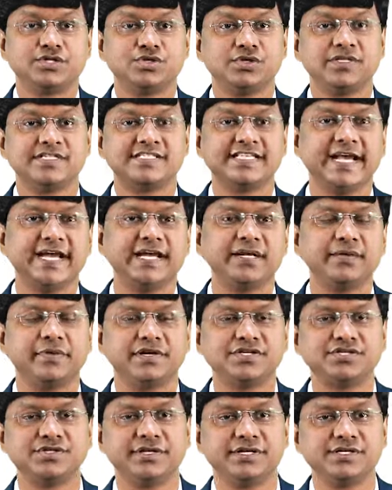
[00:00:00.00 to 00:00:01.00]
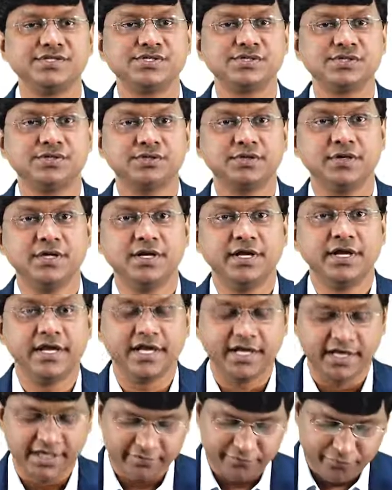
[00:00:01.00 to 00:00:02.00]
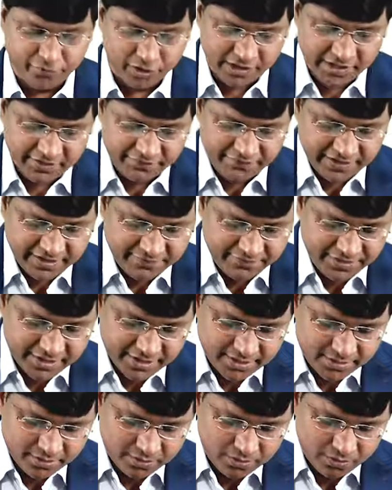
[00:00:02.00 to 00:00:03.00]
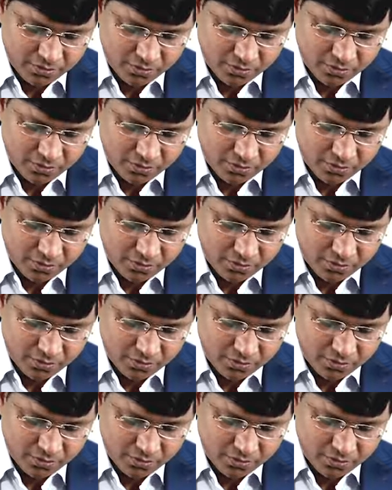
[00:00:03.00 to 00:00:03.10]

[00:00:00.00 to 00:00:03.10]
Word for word: So, the second question is a 45 year